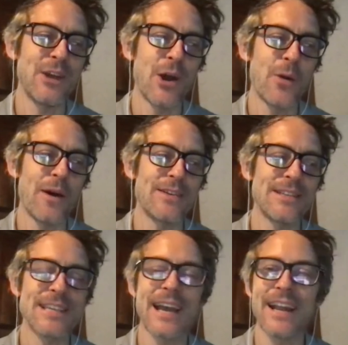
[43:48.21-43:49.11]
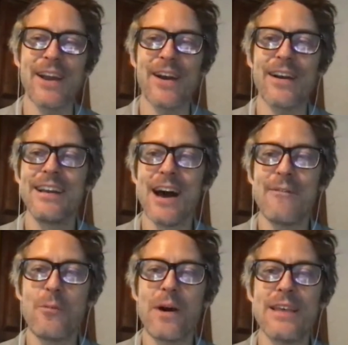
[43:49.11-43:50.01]
go about designing our
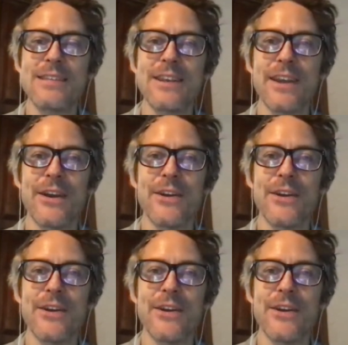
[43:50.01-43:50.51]
novel policy here.